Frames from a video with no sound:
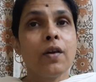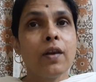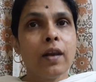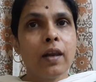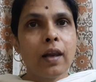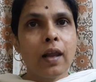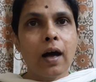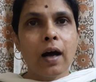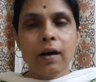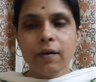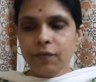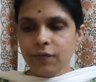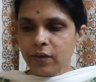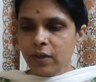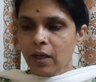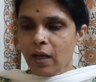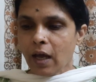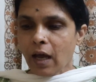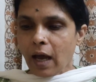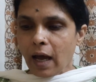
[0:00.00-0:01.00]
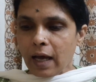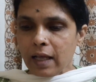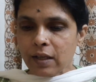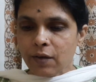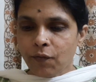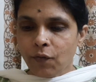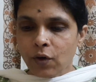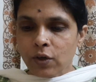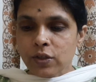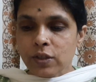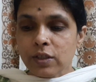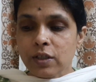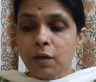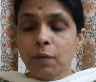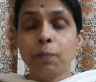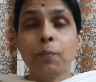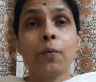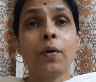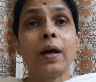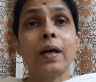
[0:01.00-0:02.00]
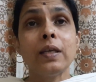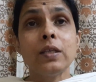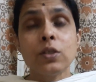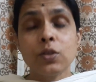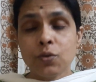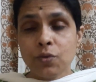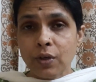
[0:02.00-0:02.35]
laughed and was surprised